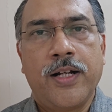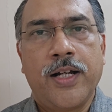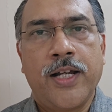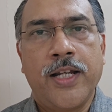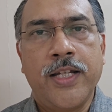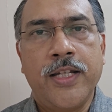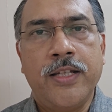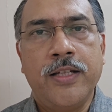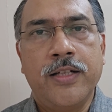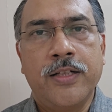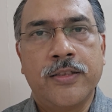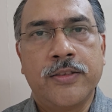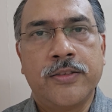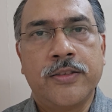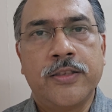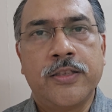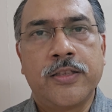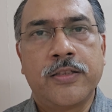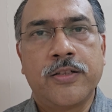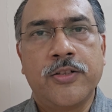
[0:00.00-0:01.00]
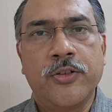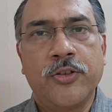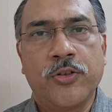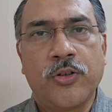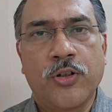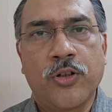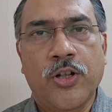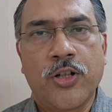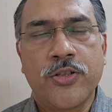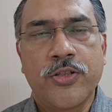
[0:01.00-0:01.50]
any other
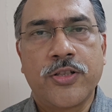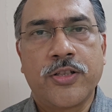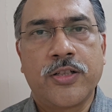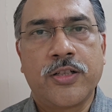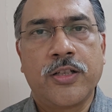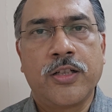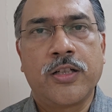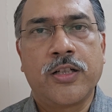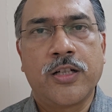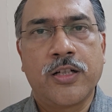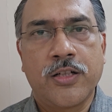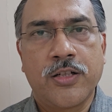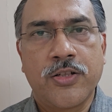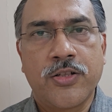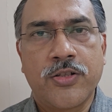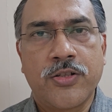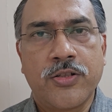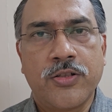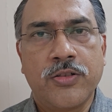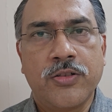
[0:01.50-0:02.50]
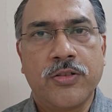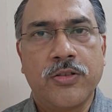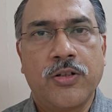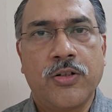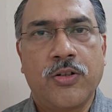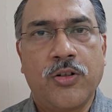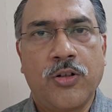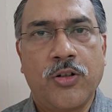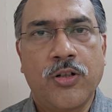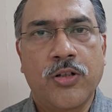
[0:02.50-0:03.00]
neurological condition
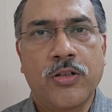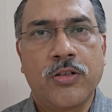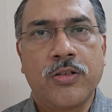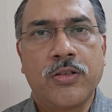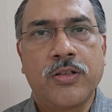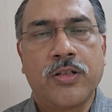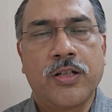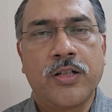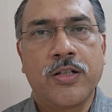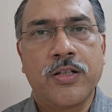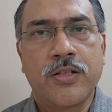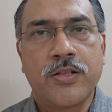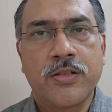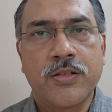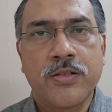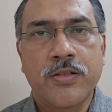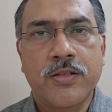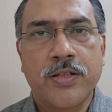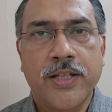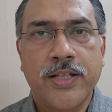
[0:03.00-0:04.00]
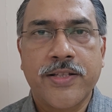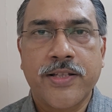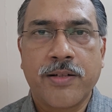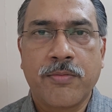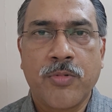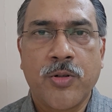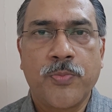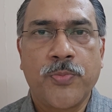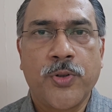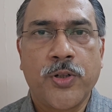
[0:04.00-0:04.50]
or conditions like
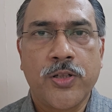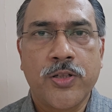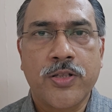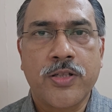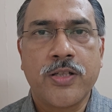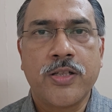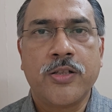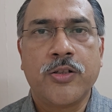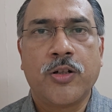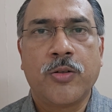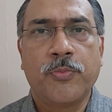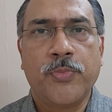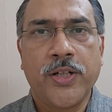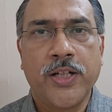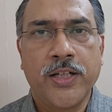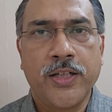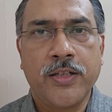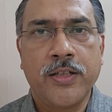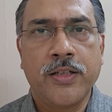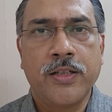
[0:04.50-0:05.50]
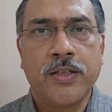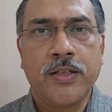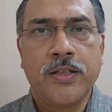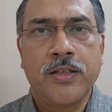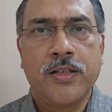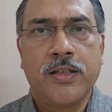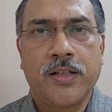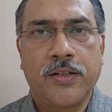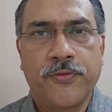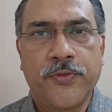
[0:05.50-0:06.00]
cerebral palsy or brain
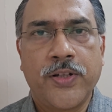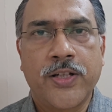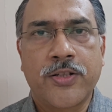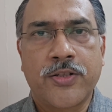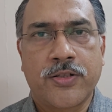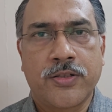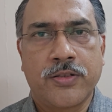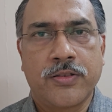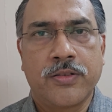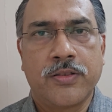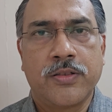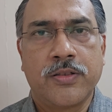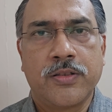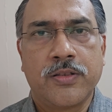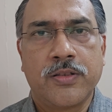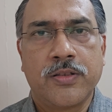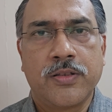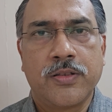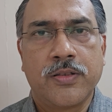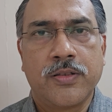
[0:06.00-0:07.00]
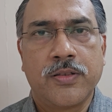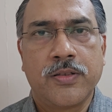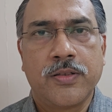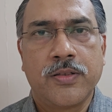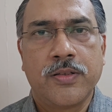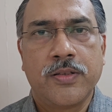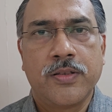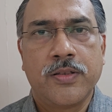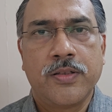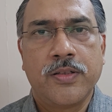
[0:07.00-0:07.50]
affection.
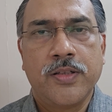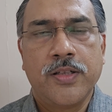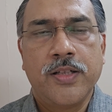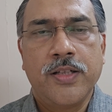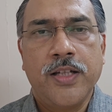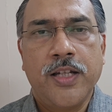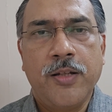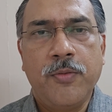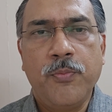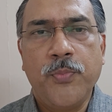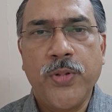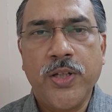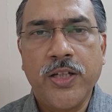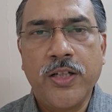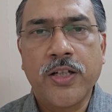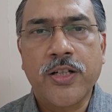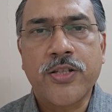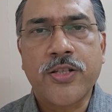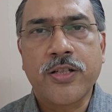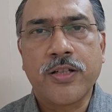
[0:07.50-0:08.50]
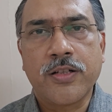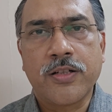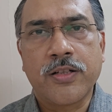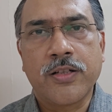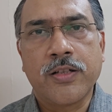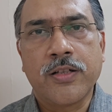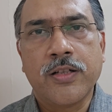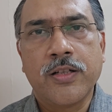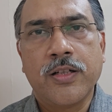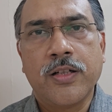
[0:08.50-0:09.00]
In bigger
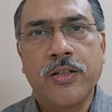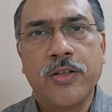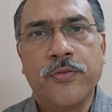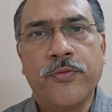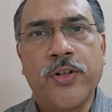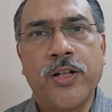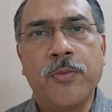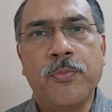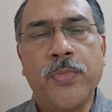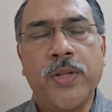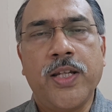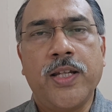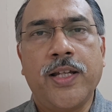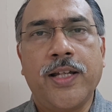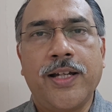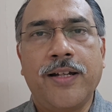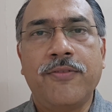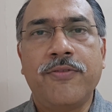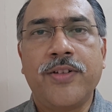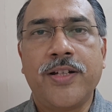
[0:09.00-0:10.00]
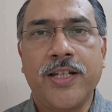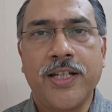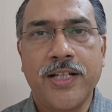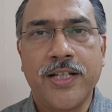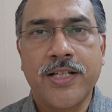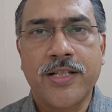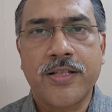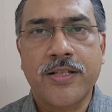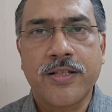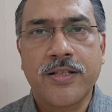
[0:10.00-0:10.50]
children, one may have
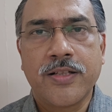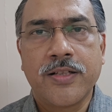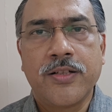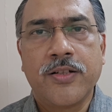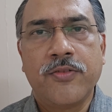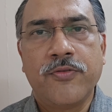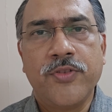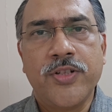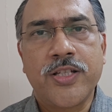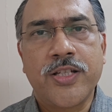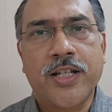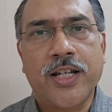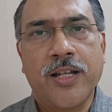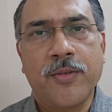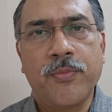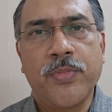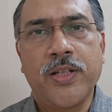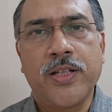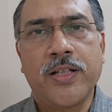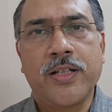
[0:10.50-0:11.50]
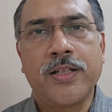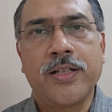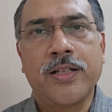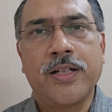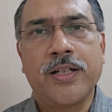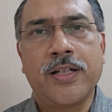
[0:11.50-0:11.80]
tics which can be